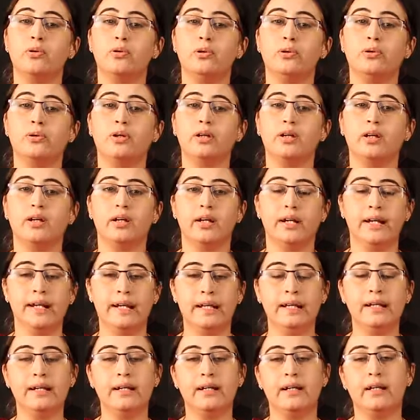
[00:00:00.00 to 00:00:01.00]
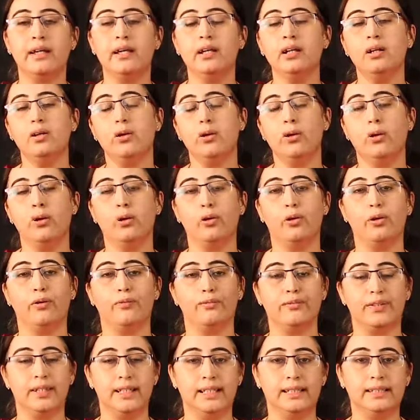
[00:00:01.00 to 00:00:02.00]
to look in detail all
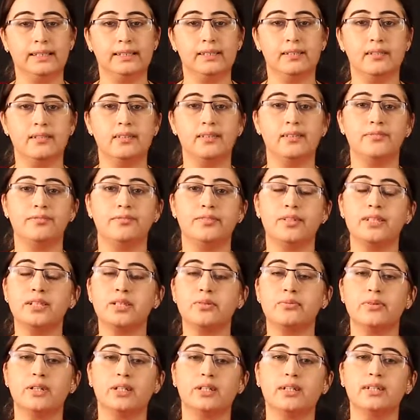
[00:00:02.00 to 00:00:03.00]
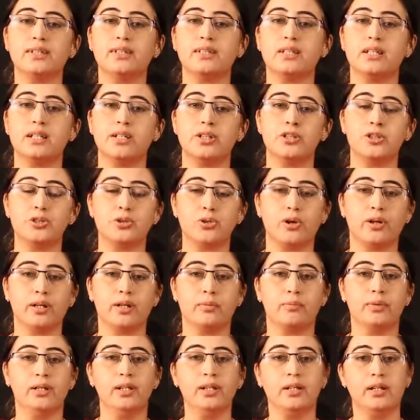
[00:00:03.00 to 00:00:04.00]
of these. The first one is
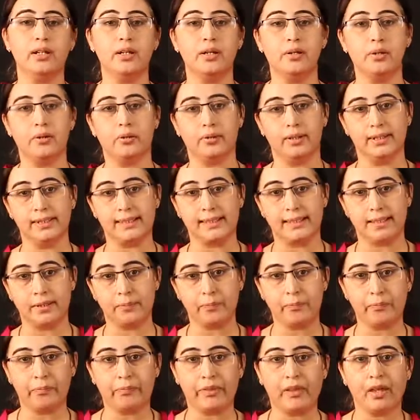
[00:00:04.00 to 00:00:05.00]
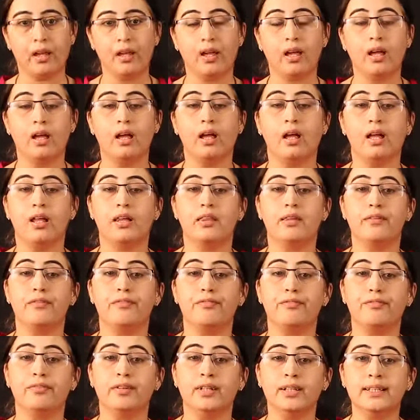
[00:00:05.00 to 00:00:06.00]
insurable interest the
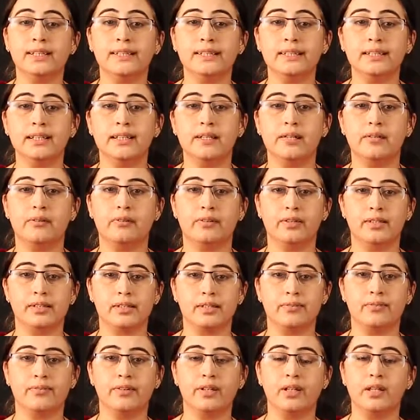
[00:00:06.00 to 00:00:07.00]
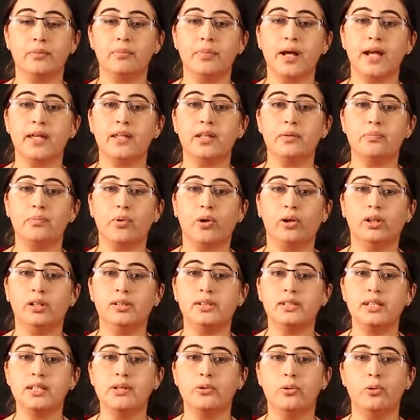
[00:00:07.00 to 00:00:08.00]
first interest whereby the
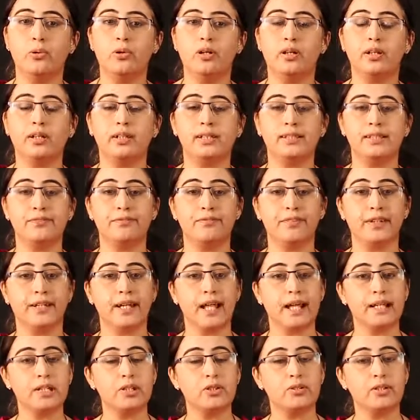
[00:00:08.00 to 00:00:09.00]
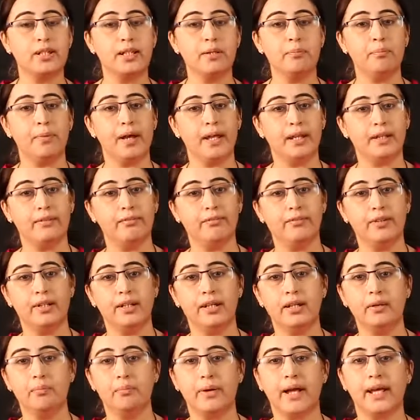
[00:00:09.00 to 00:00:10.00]
policyholder is financially
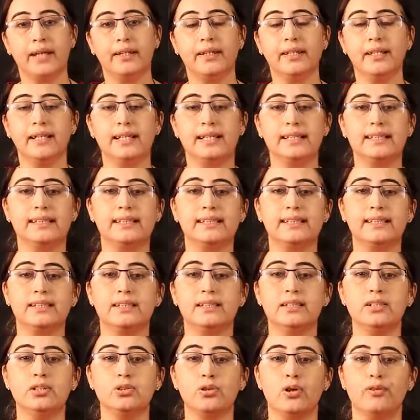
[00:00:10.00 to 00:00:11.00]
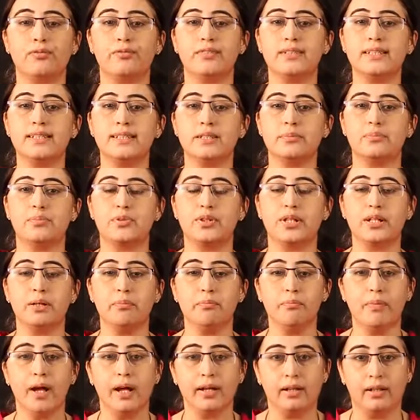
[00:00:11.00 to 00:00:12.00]
benefited by the existence of a subject
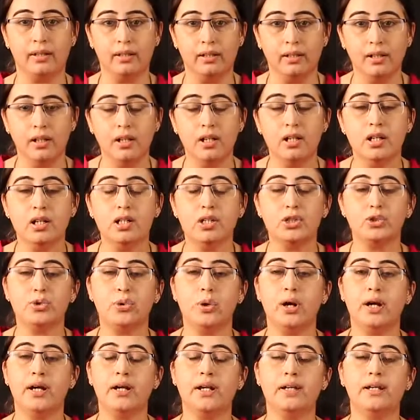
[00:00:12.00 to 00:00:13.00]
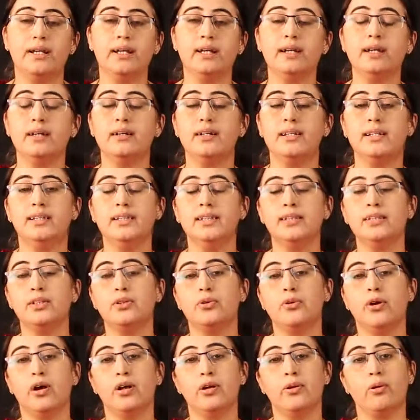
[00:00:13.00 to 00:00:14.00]
matter. So until unless
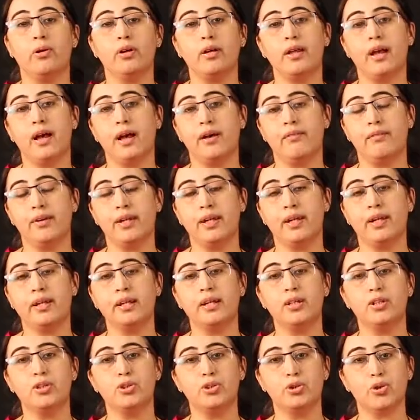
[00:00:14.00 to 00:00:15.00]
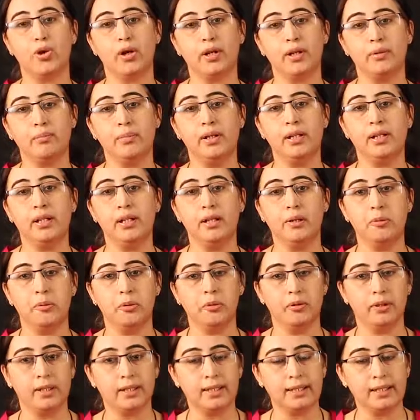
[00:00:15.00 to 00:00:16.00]
you are not having an insurable
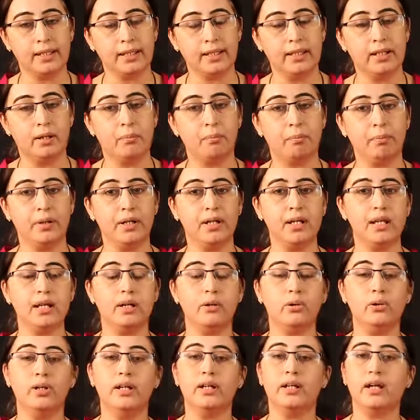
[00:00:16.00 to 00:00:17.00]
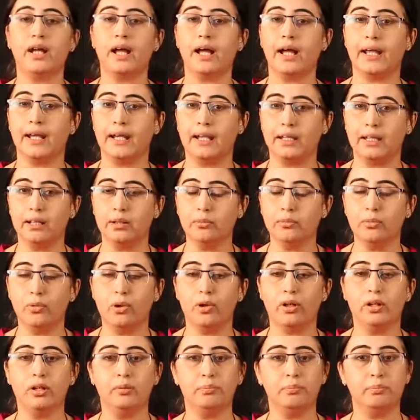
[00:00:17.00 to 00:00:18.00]
interest in a particular item
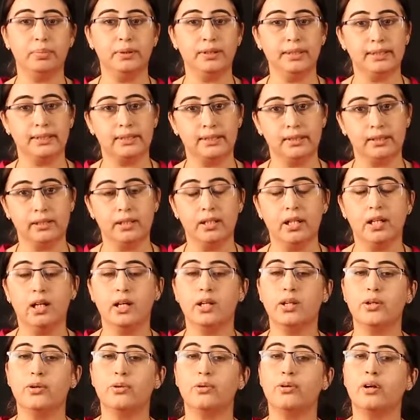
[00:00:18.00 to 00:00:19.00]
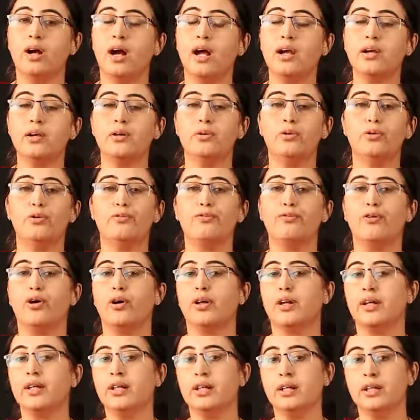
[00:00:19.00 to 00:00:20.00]
or a person, you can't go for
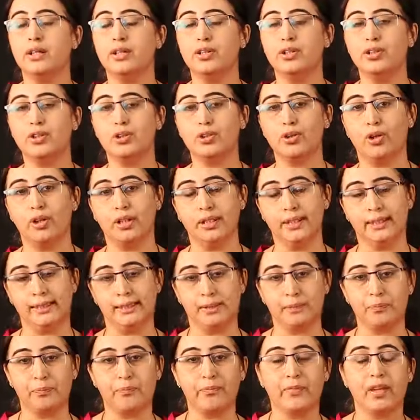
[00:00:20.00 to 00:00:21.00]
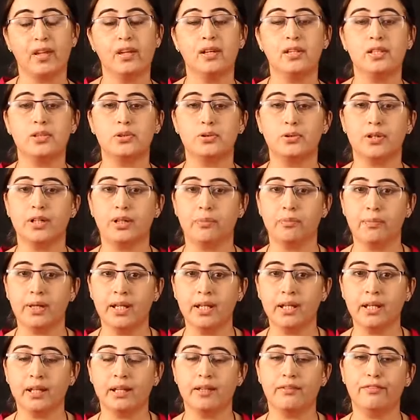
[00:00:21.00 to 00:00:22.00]
an insurance. So it
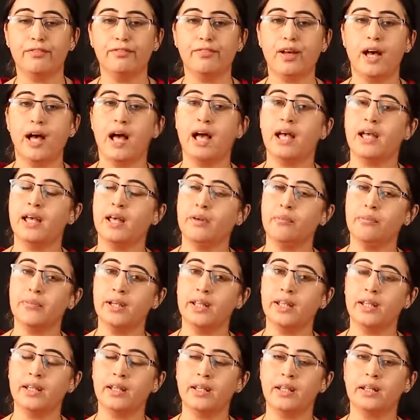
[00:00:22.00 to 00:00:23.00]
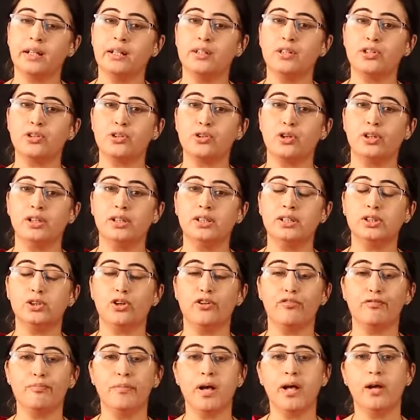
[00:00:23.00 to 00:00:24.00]
means if I am taking an insurance
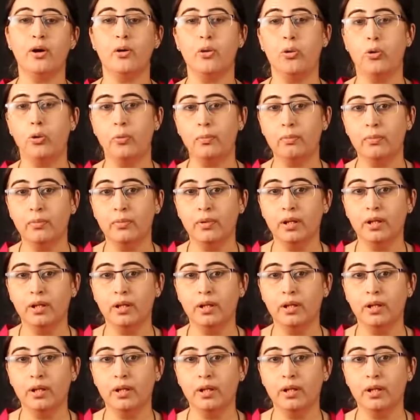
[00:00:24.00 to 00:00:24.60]
of my home,